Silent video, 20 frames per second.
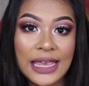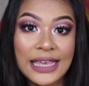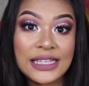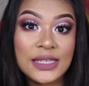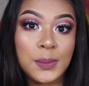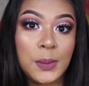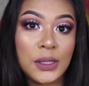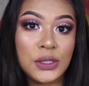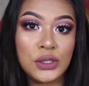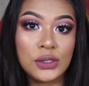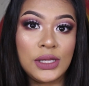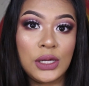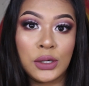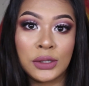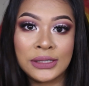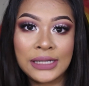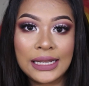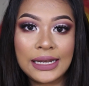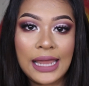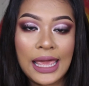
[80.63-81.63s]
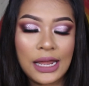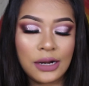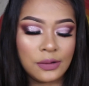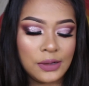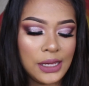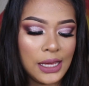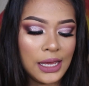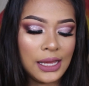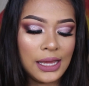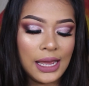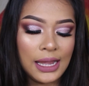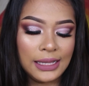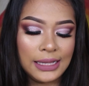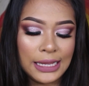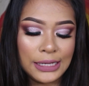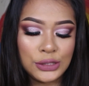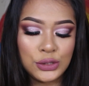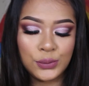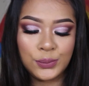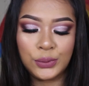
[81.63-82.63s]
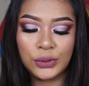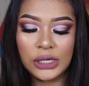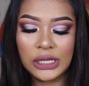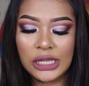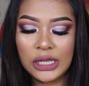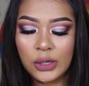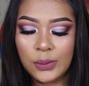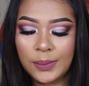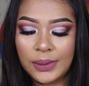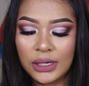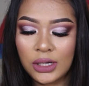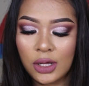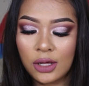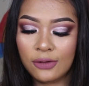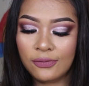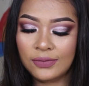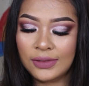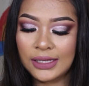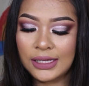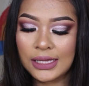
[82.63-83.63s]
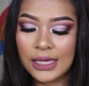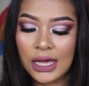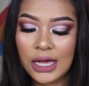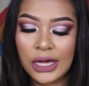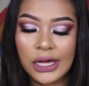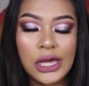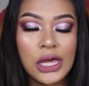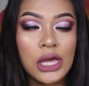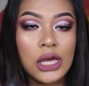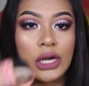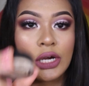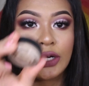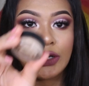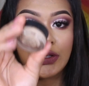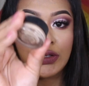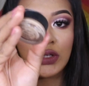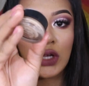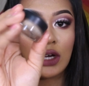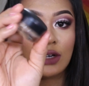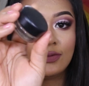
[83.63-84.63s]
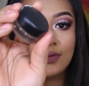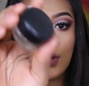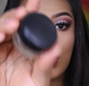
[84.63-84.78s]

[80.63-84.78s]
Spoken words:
especially on that area, I like to put a little bit of the soft